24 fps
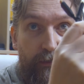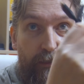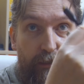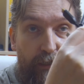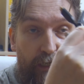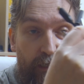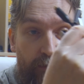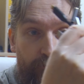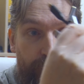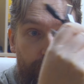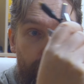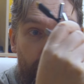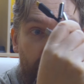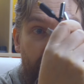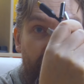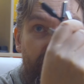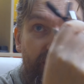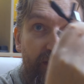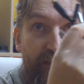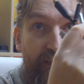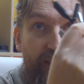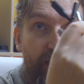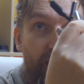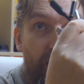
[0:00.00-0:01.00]
have
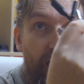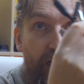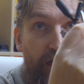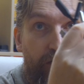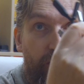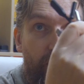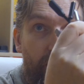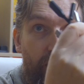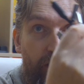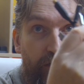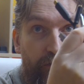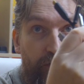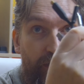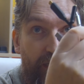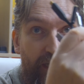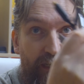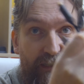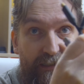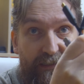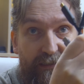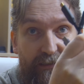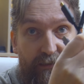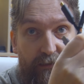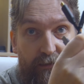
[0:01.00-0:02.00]

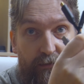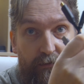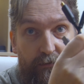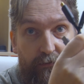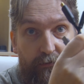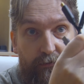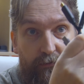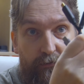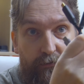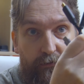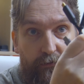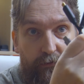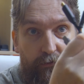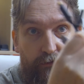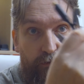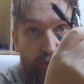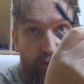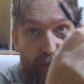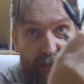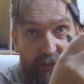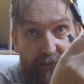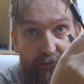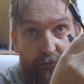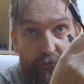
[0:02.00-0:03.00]
TRRS
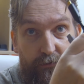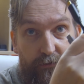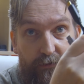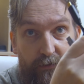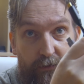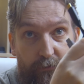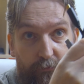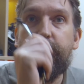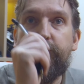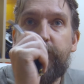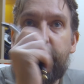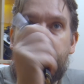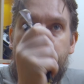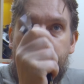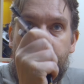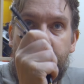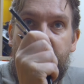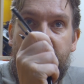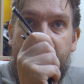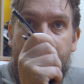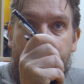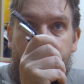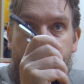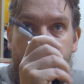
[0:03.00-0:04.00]
connectors, which
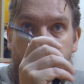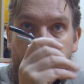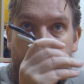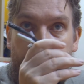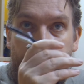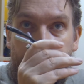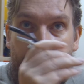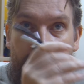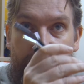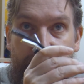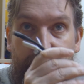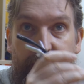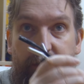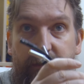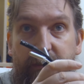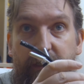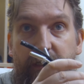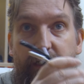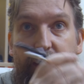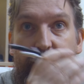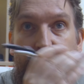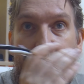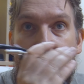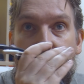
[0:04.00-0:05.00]
means you will need
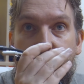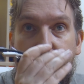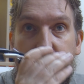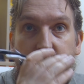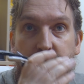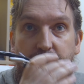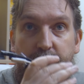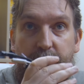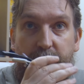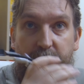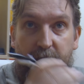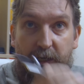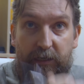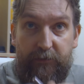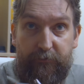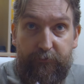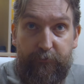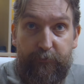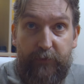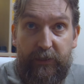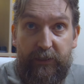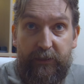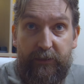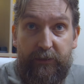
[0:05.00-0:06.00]
a lav
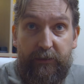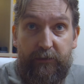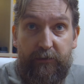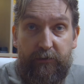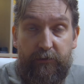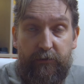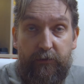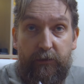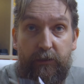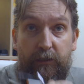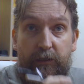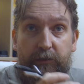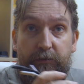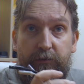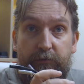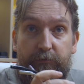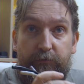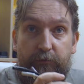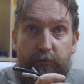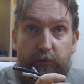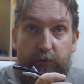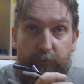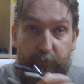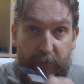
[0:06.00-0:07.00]
mic
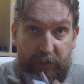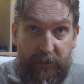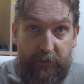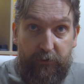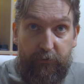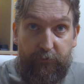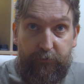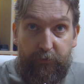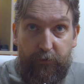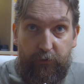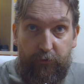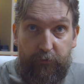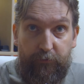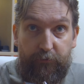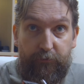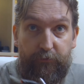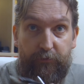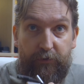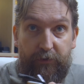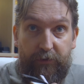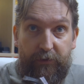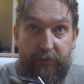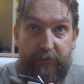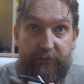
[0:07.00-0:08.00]
or microphone
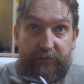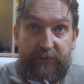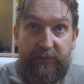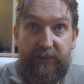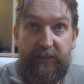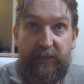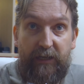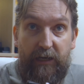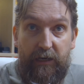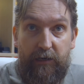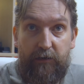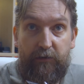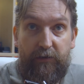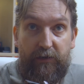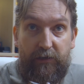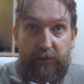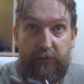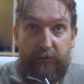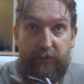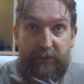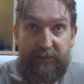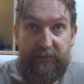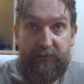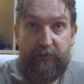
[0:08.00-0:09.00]
with a
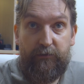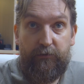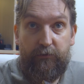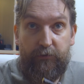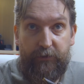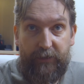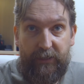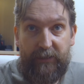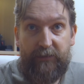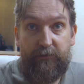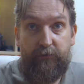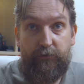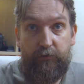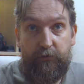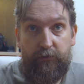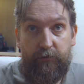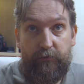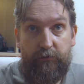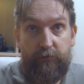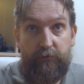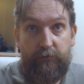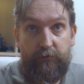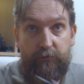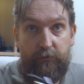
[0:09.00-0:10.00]
TRRS connector
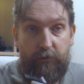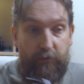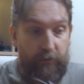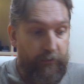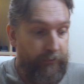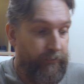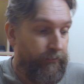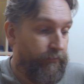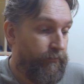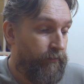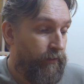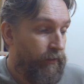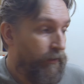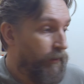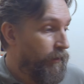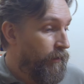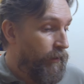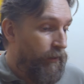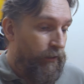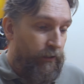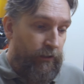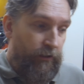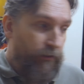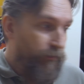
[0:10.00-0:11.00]
on it.
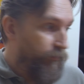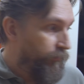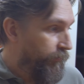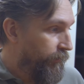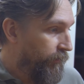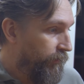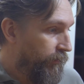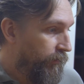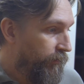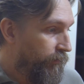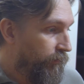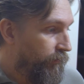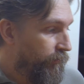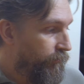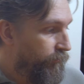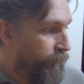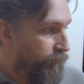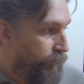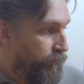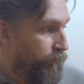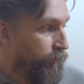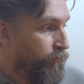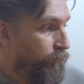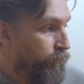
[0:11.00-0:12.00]
The
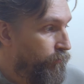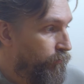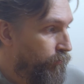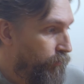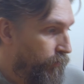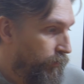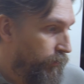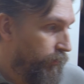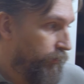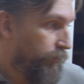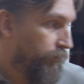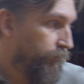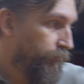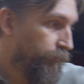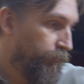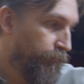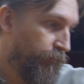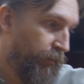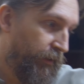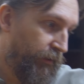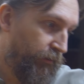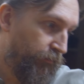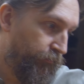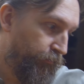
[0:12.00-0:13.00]
two
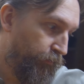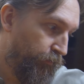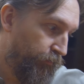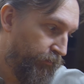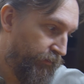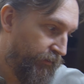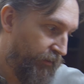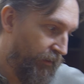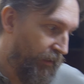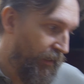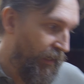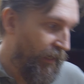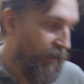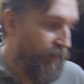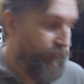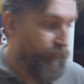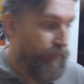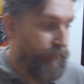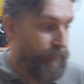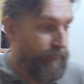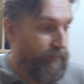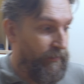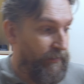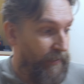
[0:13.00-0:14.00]
microphones that
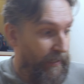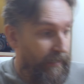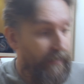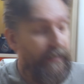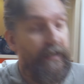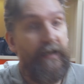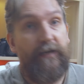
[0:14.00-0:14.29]
I